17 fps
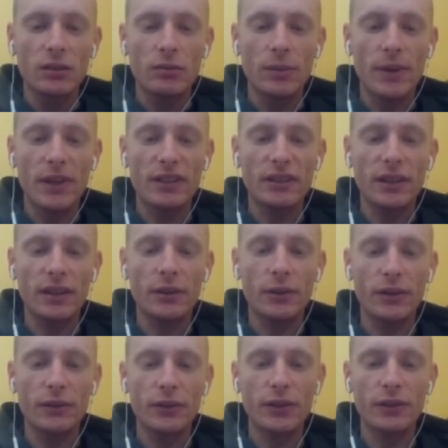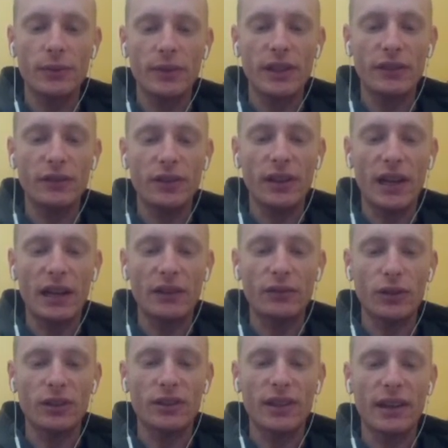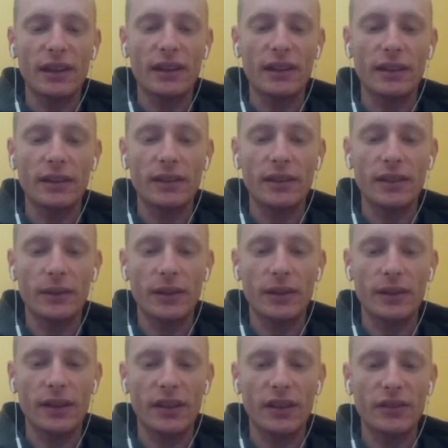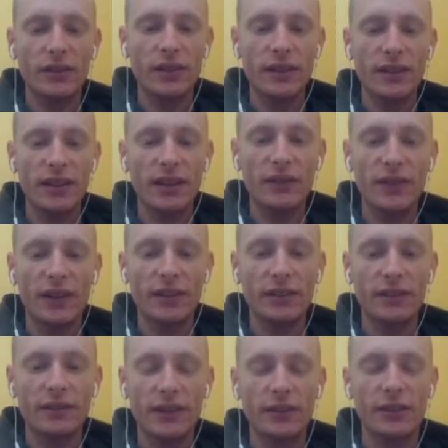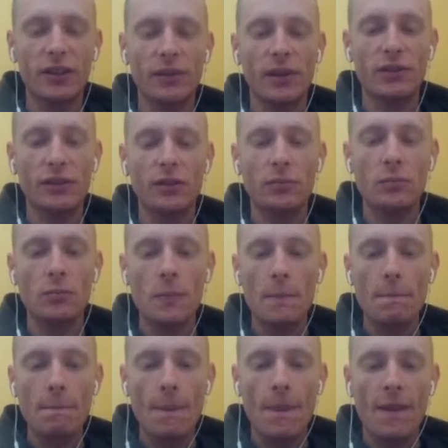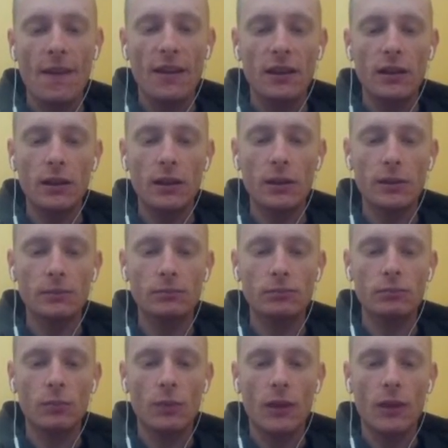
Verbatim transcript: So basically, whoever we leave alive will attack, and this one has slightly faster animation. Um,